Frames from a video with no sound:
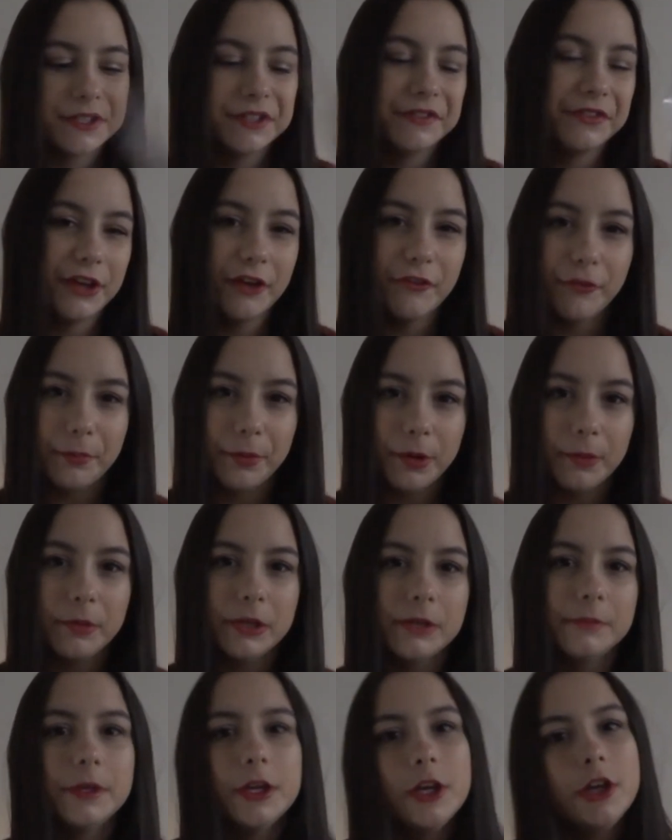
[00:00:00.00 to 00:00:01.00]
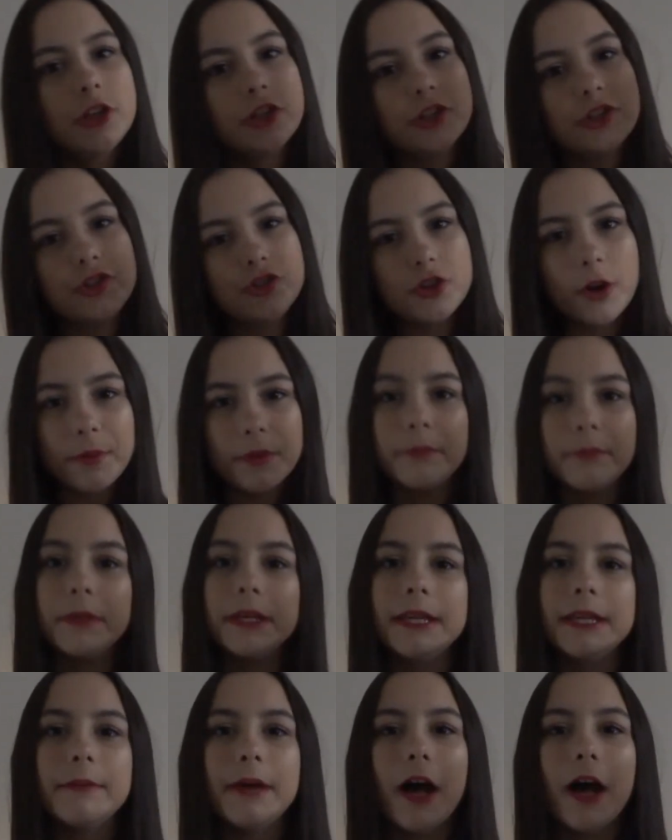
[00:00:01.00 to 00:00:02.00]
So if you have a problem, just drop them an
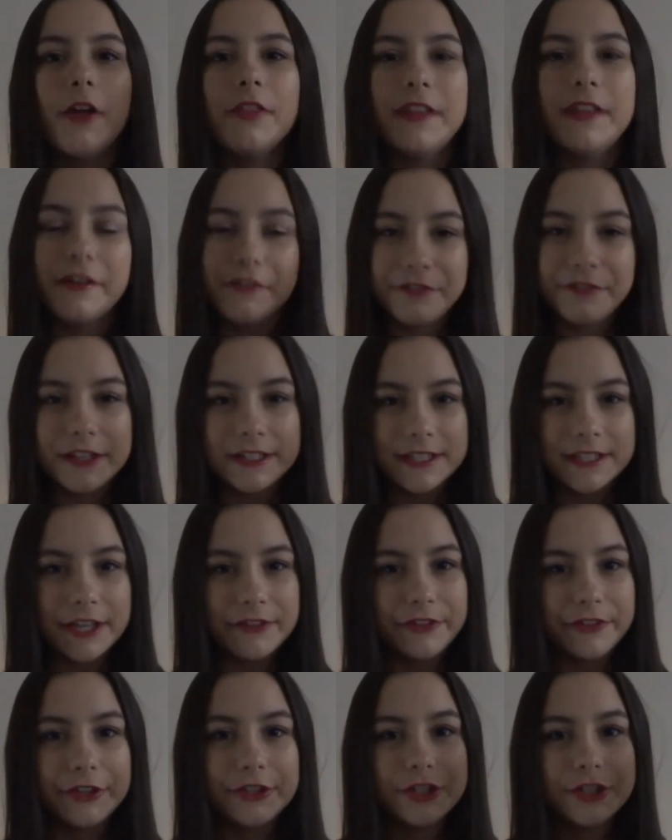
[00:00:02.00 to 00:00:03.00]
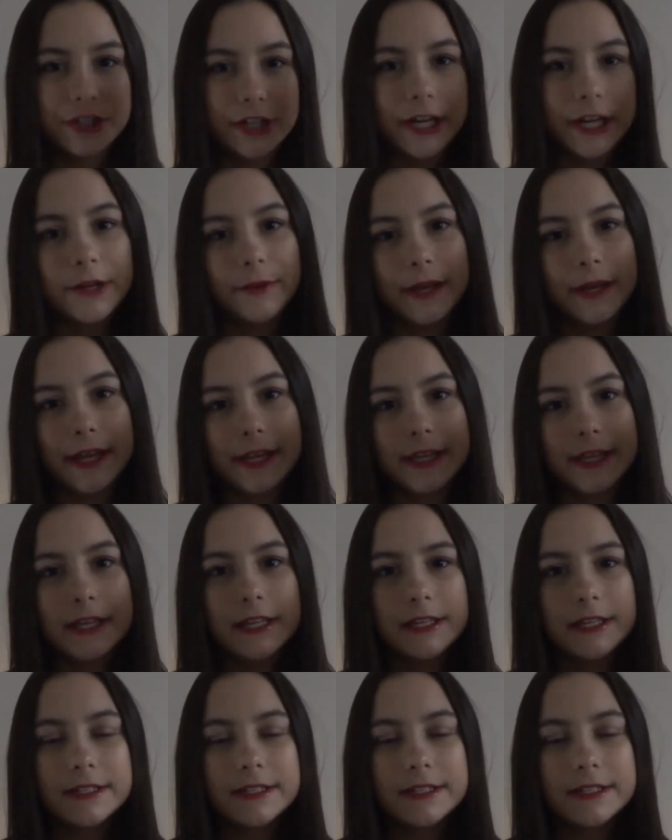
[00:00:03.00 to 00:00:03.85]
email and they'll fix it for you straight away.